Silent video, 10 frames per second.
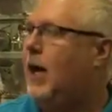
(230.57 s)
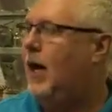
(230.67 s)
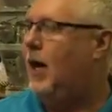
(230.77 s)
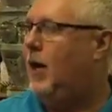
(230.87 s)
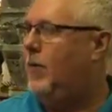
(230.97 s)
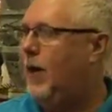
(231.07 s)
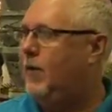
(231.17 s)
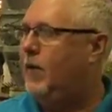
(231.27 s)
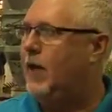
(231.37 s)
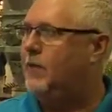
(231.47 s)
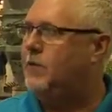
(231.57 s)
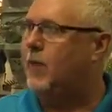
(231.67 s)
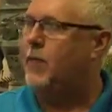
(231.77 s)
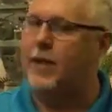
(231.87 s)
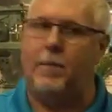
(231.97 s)
um, and it's
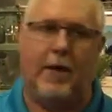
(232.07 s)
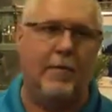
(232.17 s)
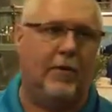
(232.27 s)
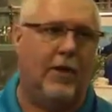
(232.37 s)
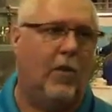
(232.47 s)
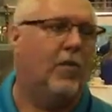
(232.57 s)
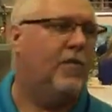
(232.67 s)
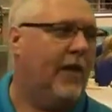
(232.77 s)
something that people don't